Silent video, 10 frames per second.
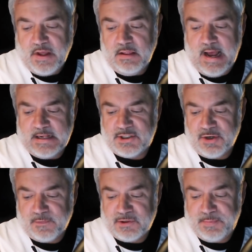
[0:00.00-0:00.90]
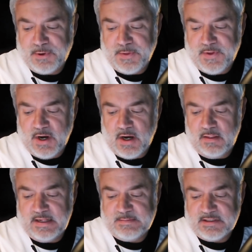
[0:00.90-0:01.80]
last year for
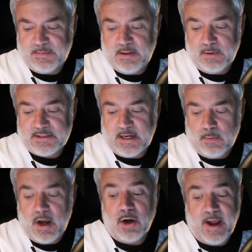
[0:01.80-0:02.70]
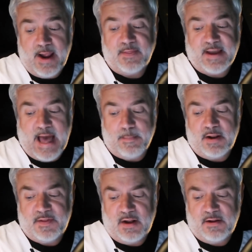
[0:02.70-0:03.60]
Spookathon, these must have been the books I read. Okay, The
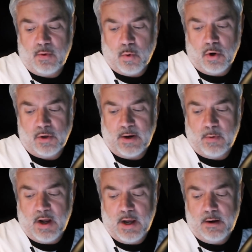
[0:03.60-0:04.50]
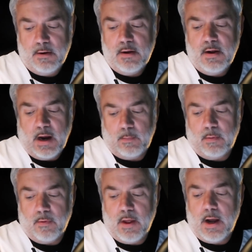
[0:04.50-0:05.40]
Cabin at the End of the World, I read. I
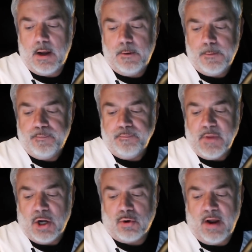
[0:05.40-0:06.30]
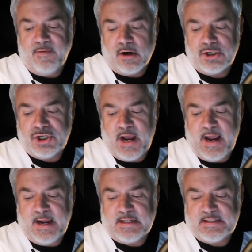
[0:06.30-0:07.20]
remember that. Graveyard
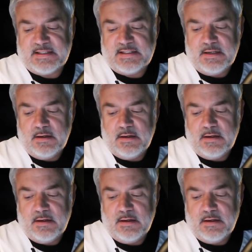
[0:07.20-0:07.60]
Shakes